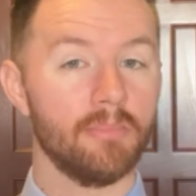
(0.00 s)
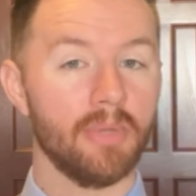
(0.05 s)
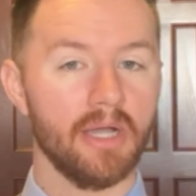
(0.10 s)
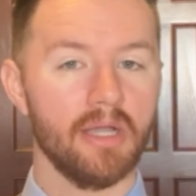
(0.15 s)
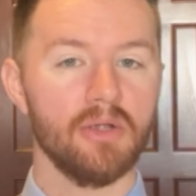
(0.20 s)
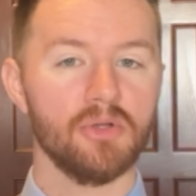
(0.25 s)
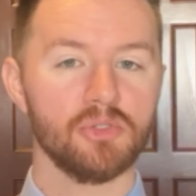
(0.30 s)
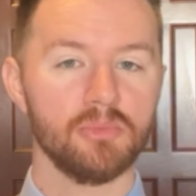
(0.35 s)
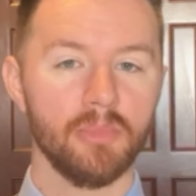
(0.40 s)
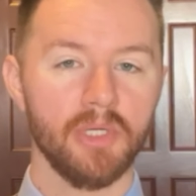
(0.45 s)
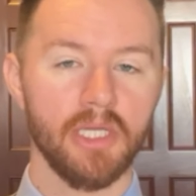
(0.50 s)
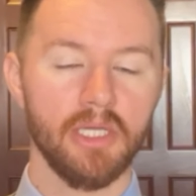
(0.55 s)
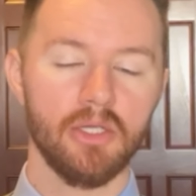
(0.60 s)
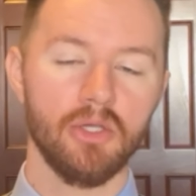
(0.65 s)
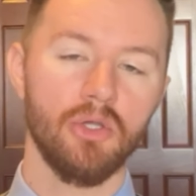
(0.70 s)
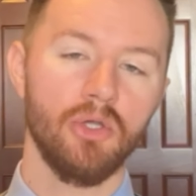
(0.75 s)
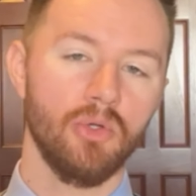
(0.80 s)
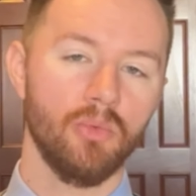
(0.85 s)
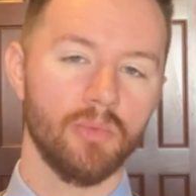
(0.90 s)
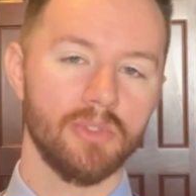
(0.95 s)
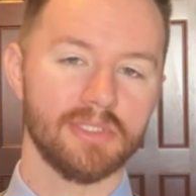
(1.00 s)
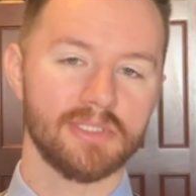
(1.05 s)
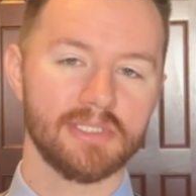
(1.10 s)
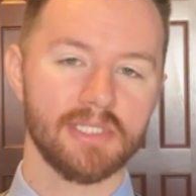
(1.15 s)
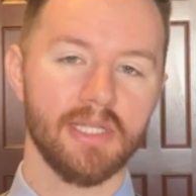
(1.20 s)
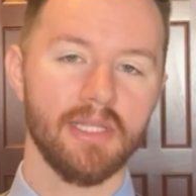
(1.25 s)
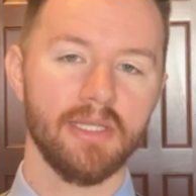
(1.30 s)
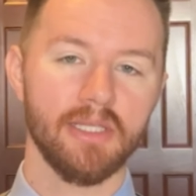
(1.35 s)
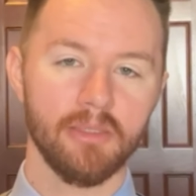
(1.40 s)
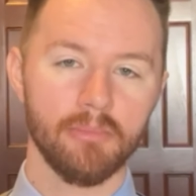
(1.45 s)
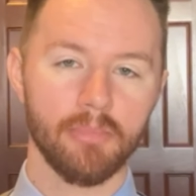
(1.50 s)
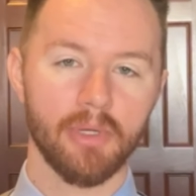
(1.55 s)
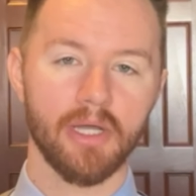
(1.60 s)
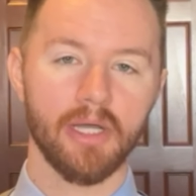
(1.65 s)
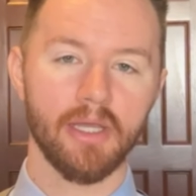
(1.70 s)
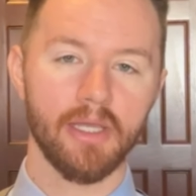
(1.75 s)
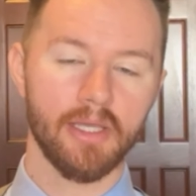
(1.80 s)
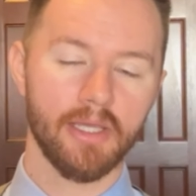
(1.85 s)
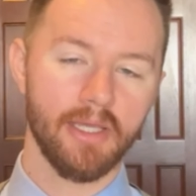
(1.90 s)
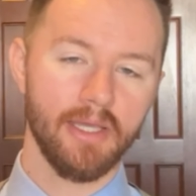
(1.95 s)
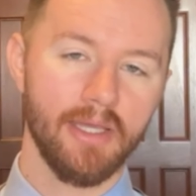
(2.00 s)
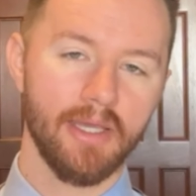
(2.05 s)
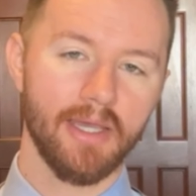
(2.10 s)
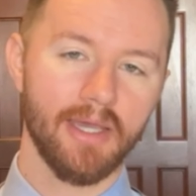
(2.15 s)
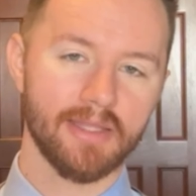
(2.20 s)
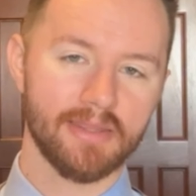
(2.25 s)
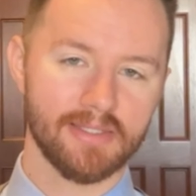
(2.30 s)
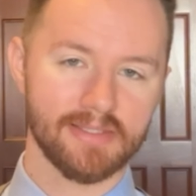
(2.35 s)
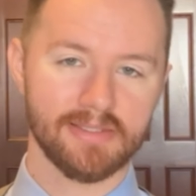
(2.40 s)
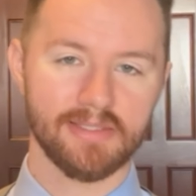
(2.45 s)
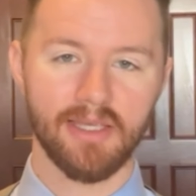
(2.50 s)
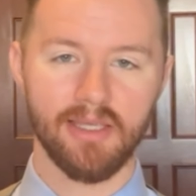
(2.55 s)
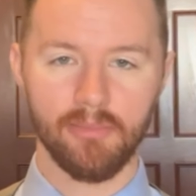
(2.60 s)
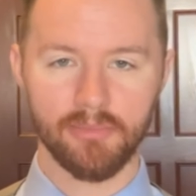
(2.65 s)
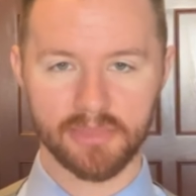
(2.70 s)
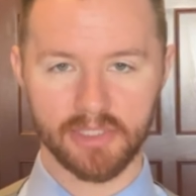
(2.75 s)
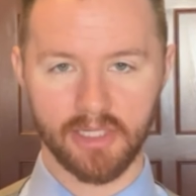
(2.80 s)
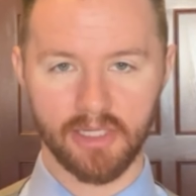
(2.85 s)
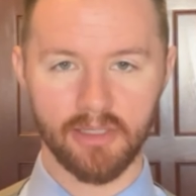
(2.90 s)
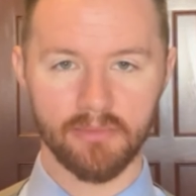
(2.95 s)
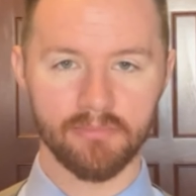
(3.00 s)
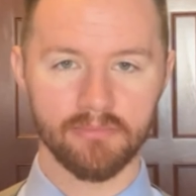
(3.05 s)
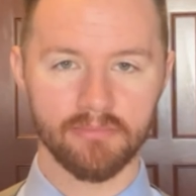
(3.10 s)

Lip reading: buyers make when selling and buying at the same time.